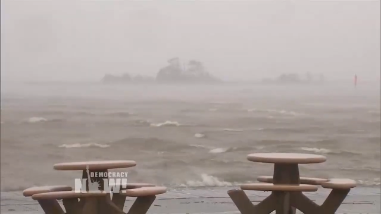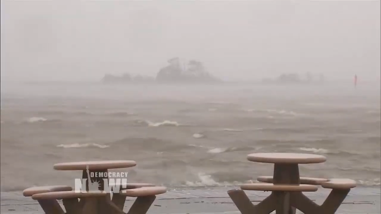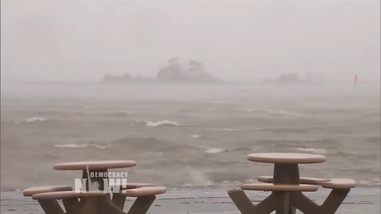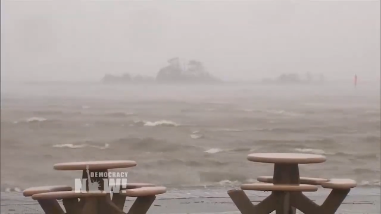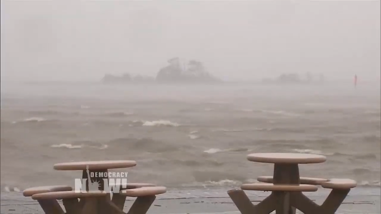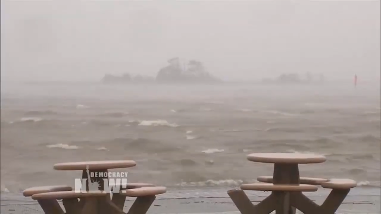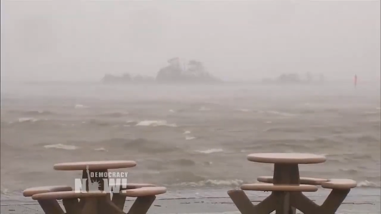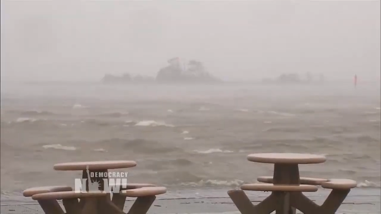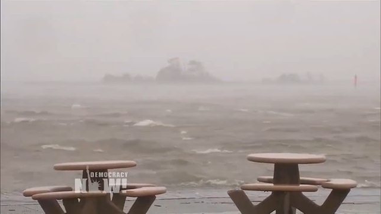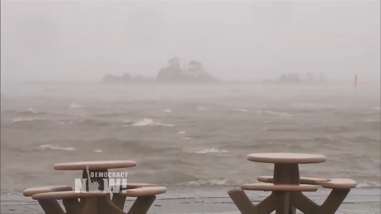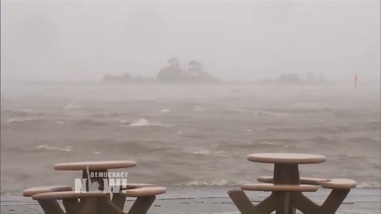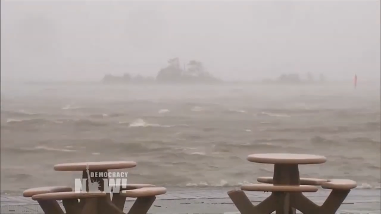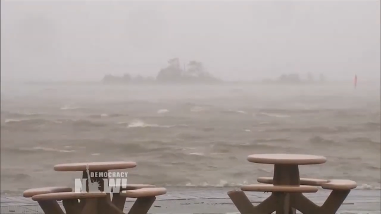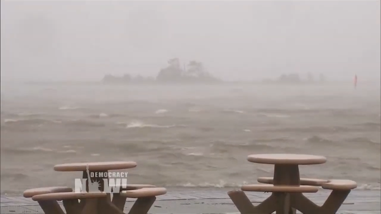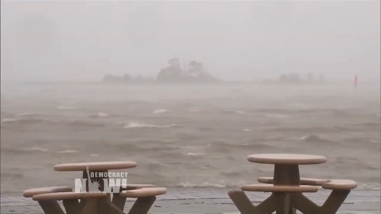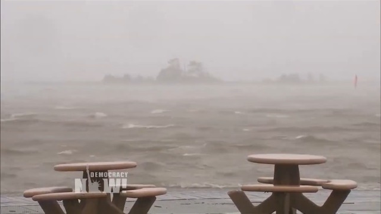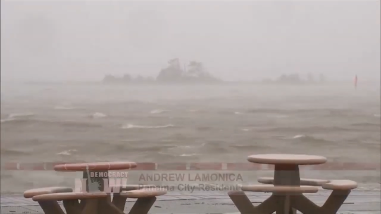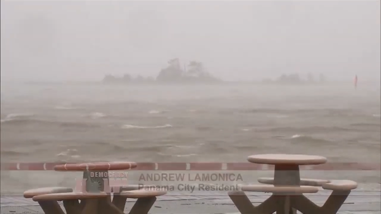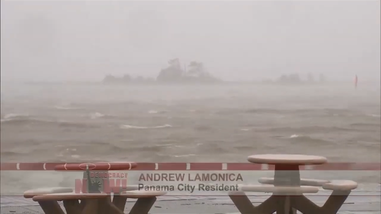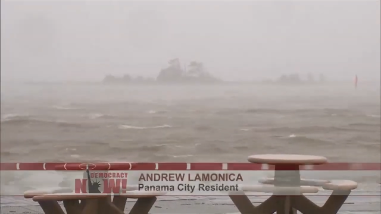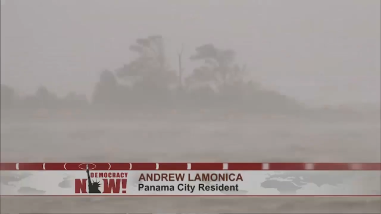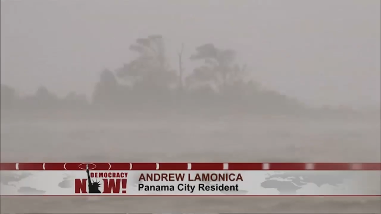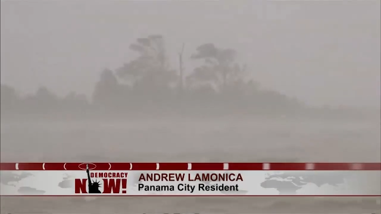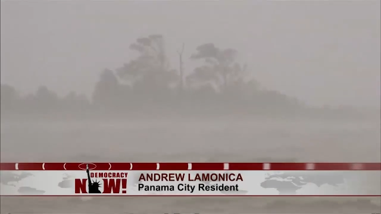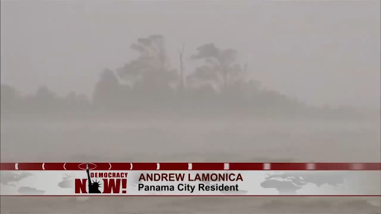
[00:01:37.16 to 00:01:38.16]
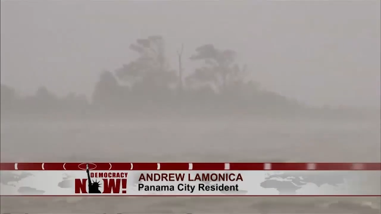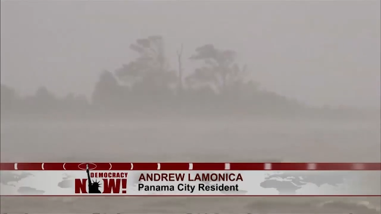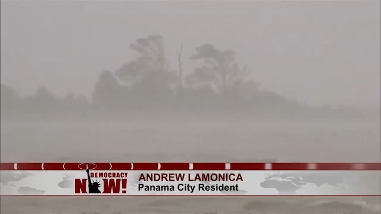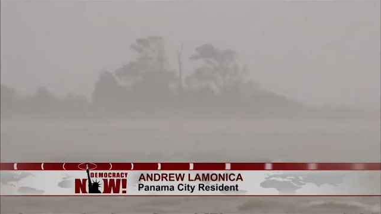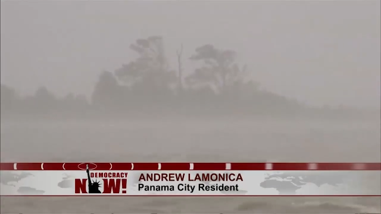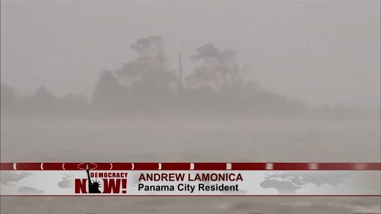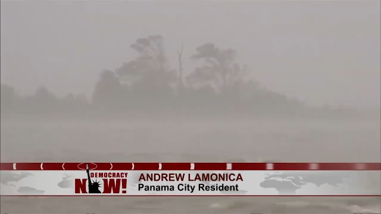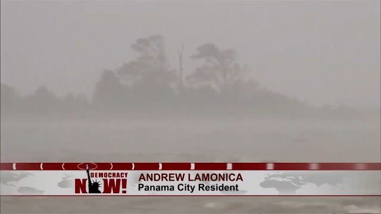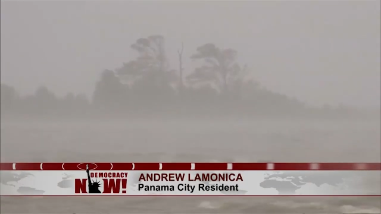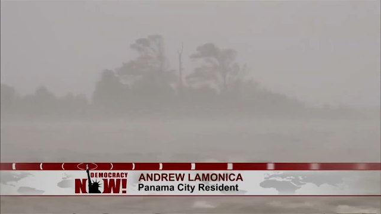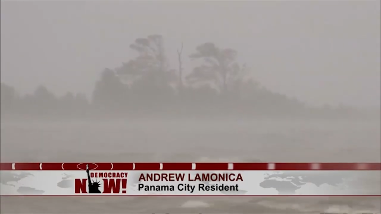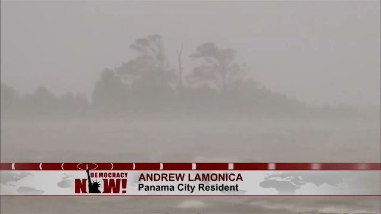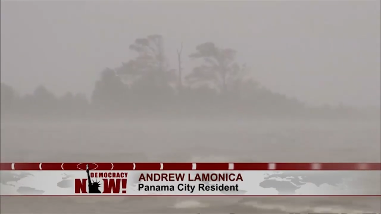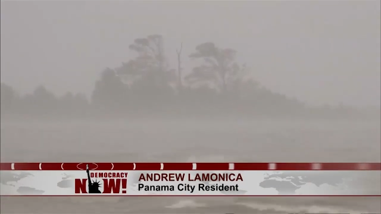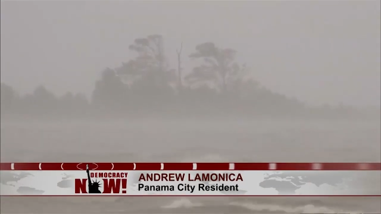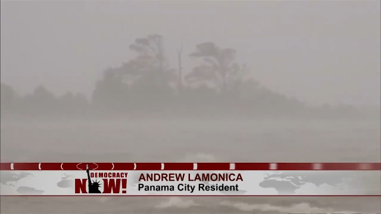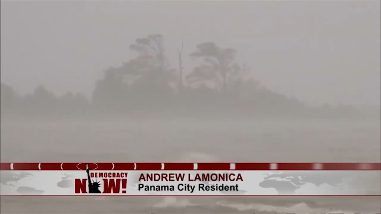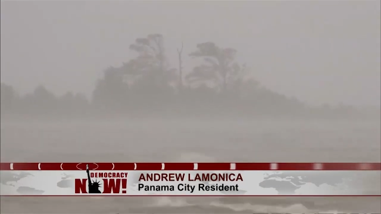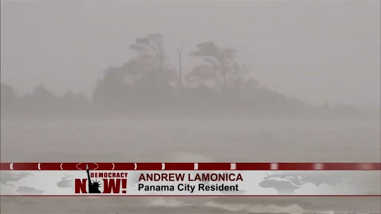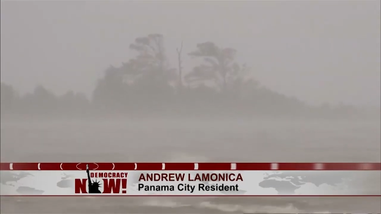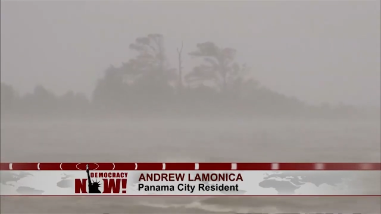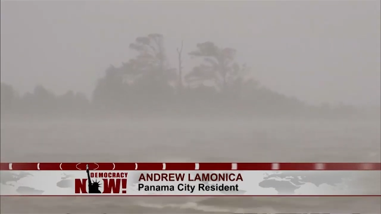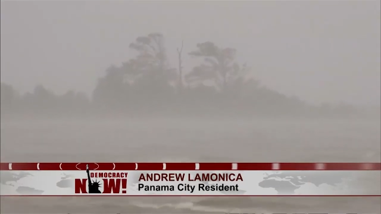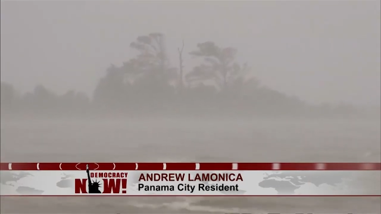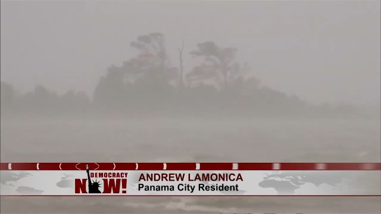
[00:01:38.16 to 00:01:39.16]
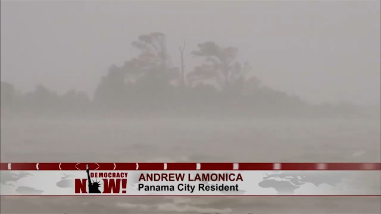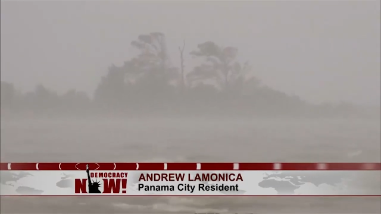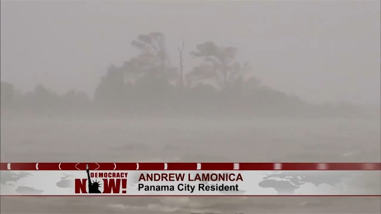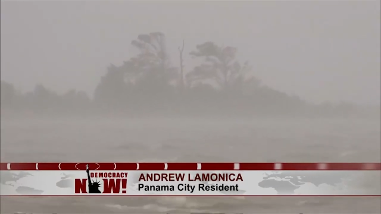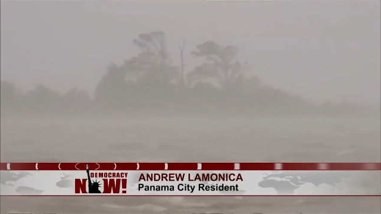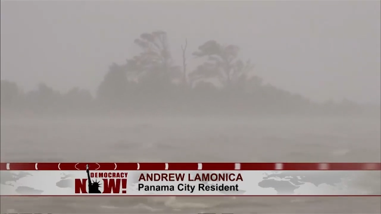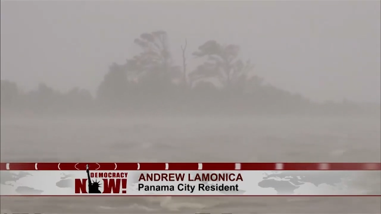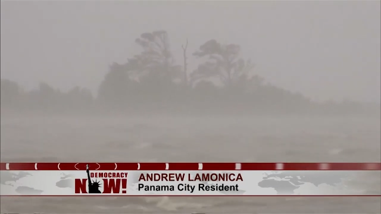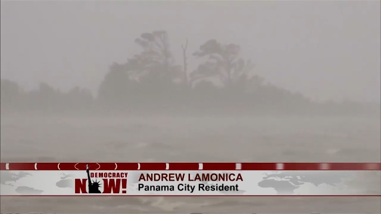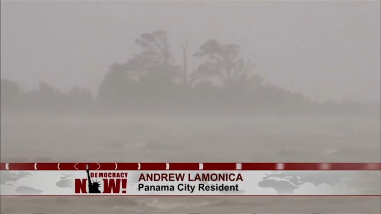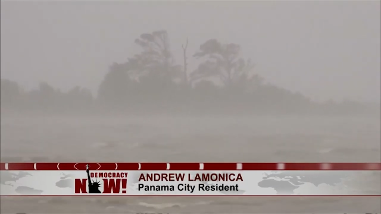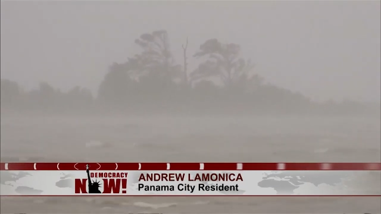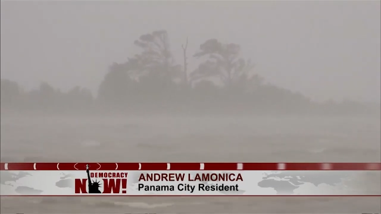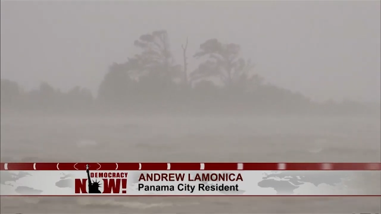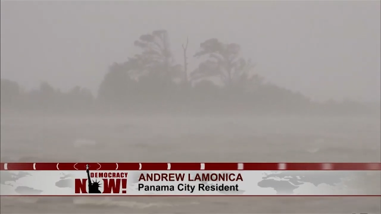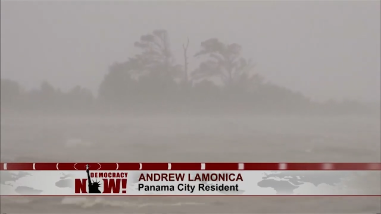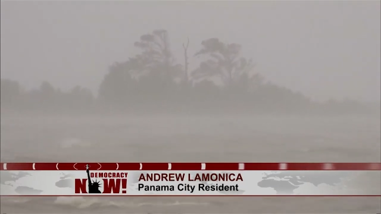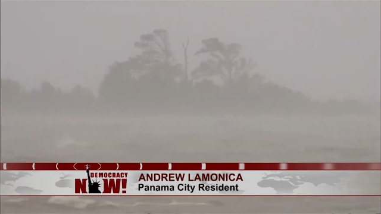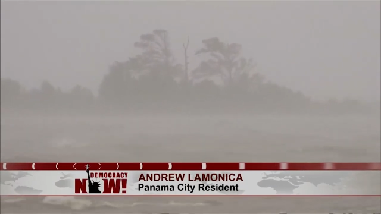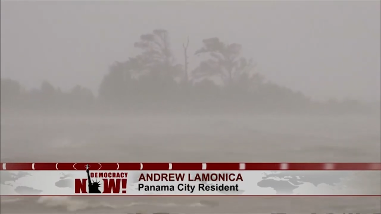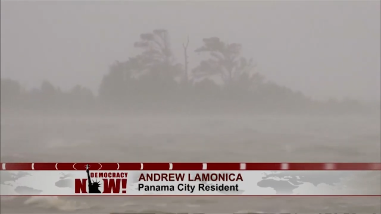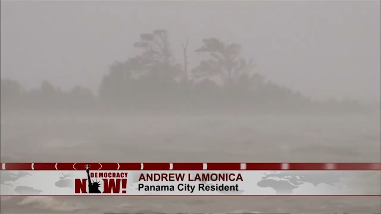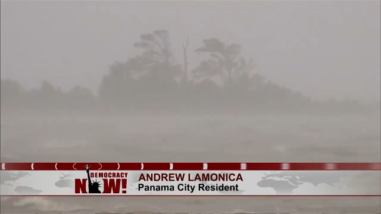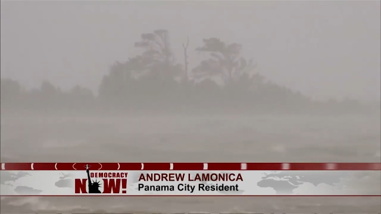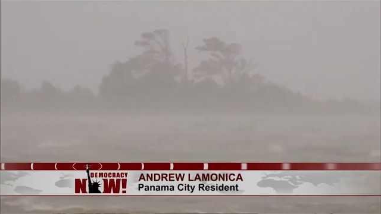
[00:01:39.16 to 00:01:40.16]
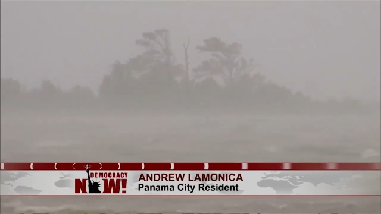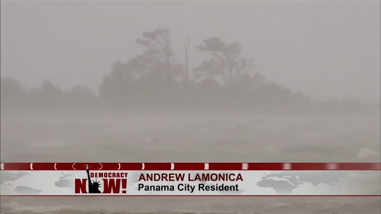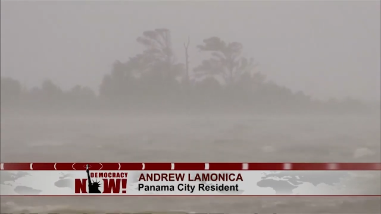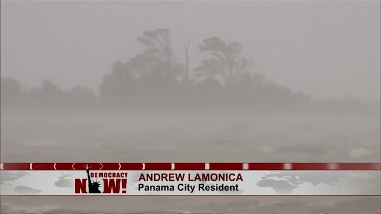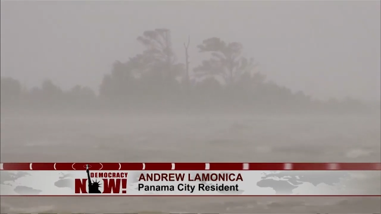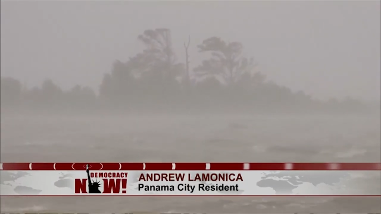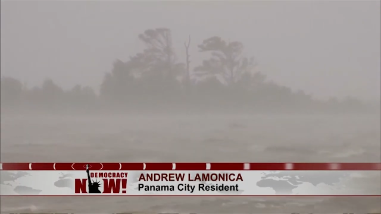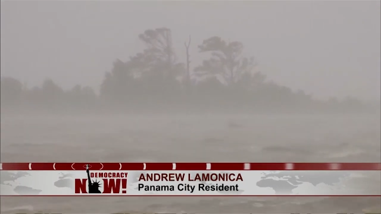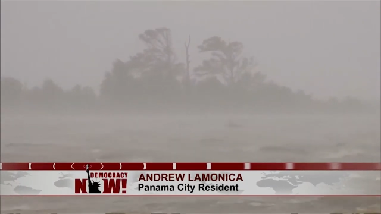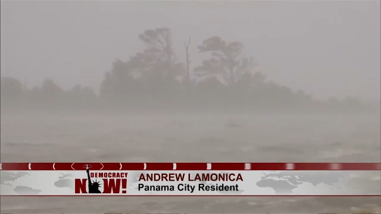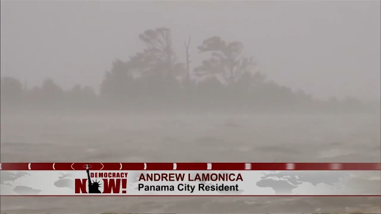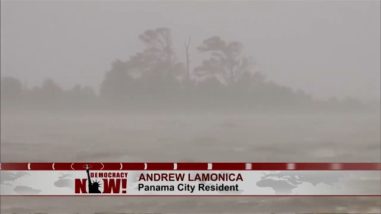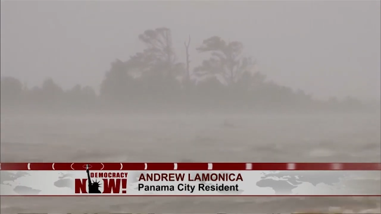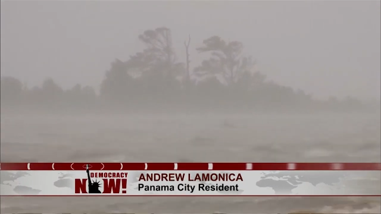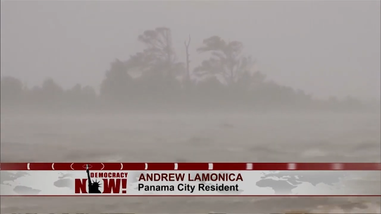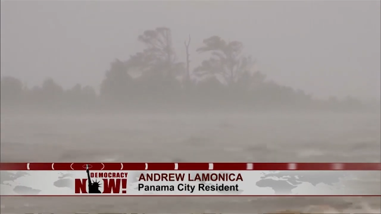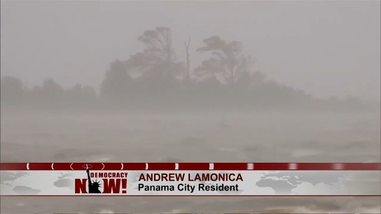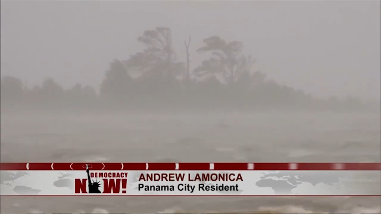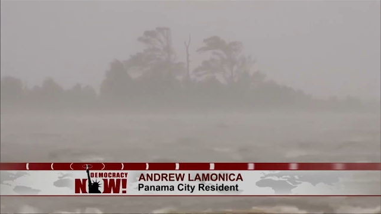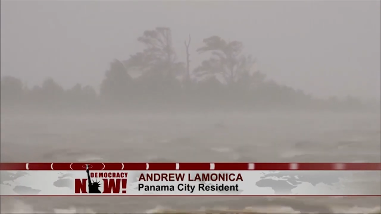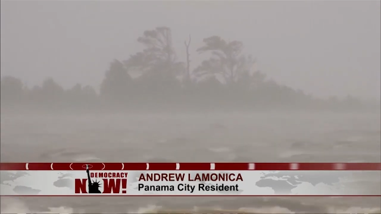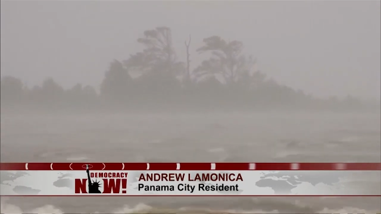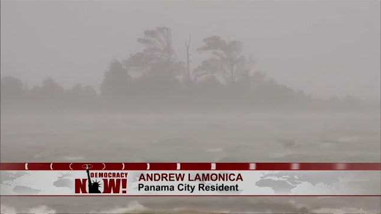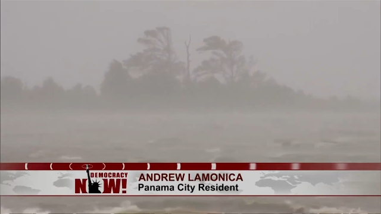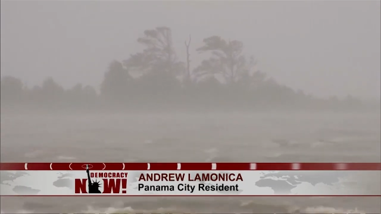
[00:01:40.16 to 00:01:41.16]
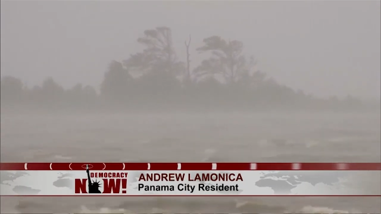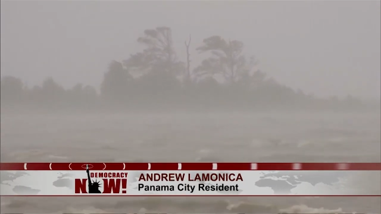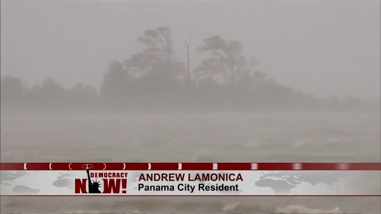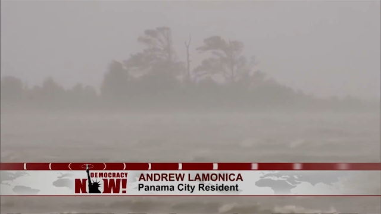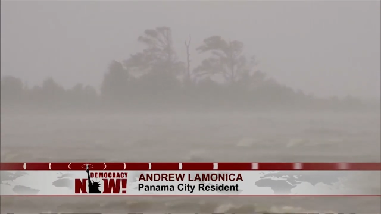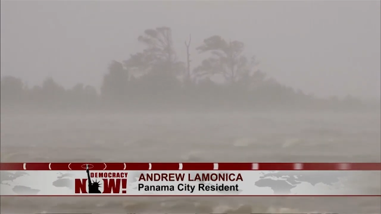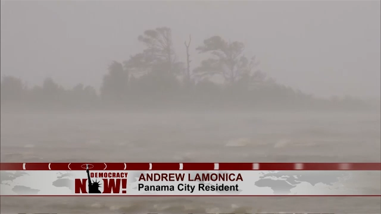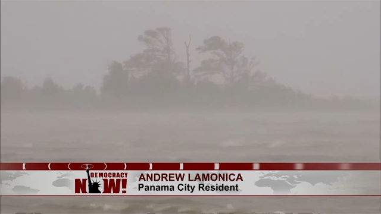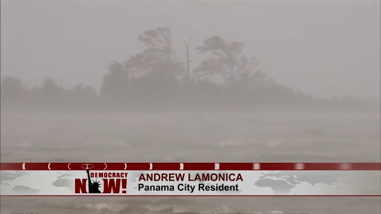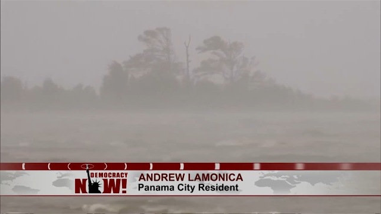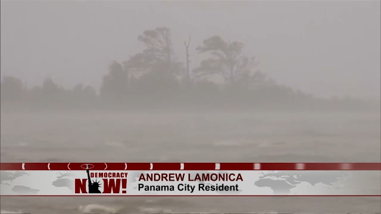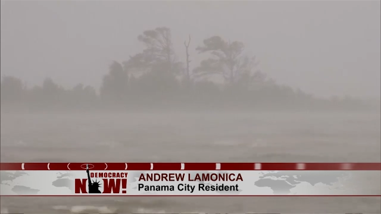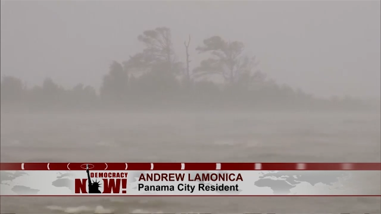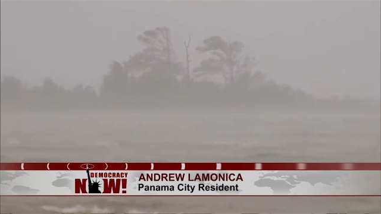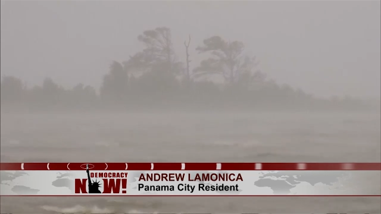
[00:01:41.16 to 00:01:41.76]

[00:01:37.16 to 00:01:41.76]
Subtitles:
No face is visible, so there are no lips to read.